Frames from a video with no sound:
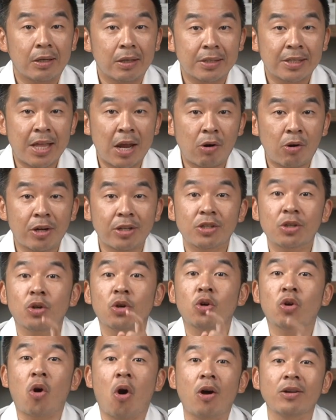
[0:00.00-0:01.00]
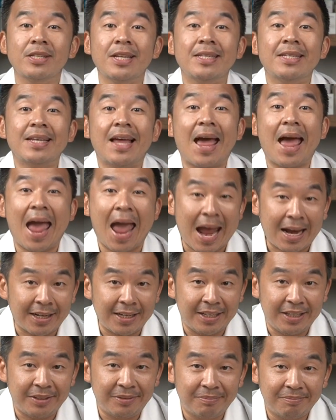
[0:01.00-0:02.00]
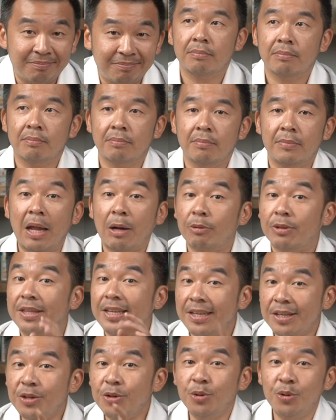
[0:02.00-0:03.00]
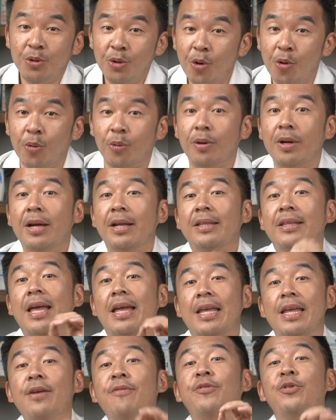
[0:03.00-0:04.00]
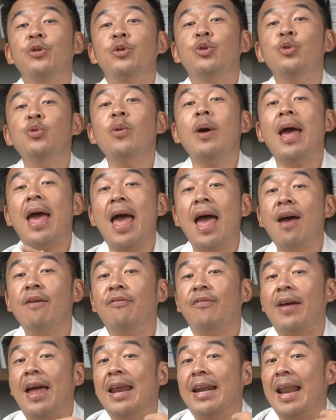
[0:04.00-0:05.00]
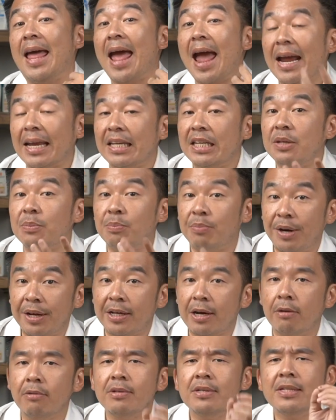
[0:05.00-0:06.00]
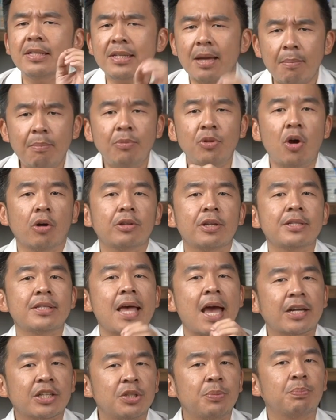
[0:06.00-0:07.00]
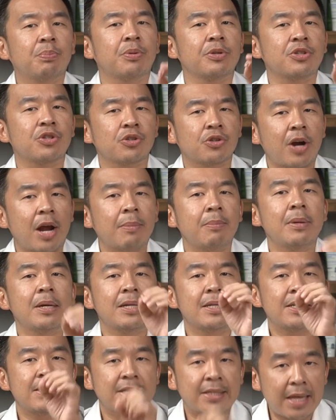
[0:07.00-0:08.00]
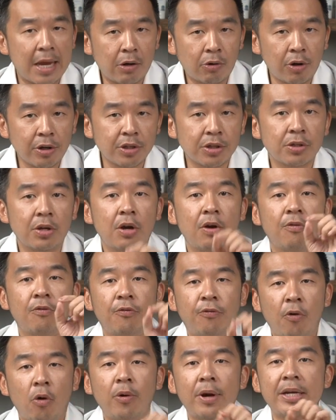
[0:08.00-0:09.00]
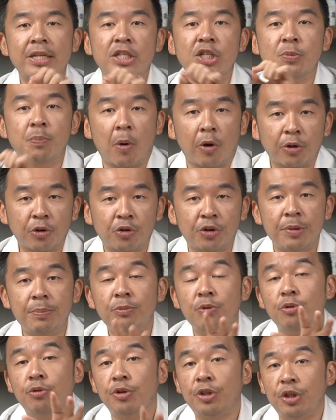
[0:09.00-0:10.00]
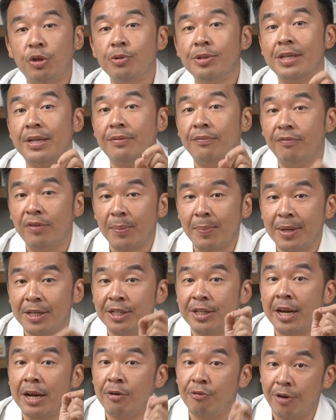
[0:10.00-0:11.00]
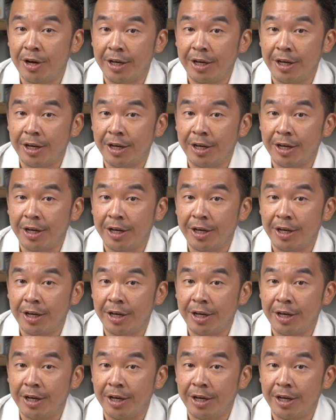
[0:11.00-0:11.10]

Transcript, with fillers: steroids causes acne. Now, did you know that if you do have an acne breakout, some doctors actually prescribe steroids for a spot cream to reduce the inflammation and